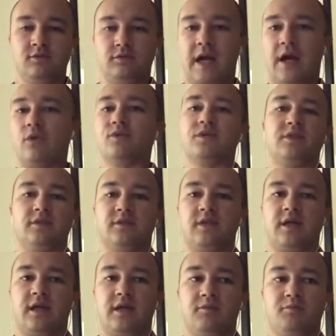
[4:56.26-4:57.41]
houses
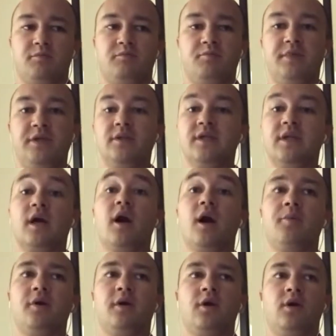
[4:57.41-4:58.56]
that I'm building
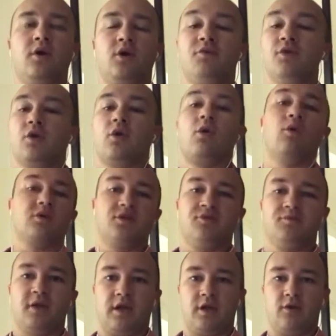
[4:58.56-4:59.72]
up over the course of
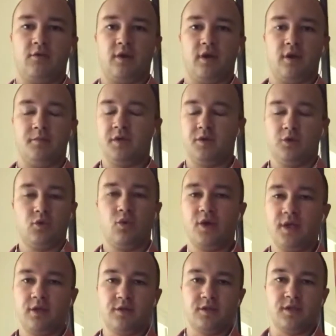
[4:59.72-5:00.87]
my career, 20
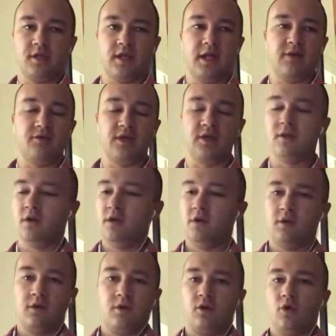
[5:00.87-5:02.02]
years in the Navy
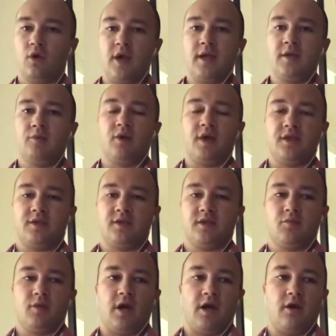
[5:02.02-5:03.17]
or any branch,
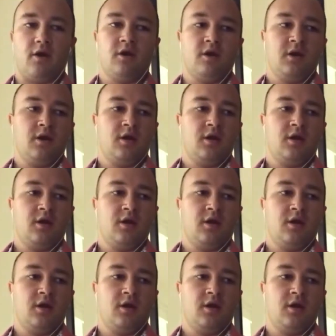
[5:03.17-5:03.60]
doesn't matter.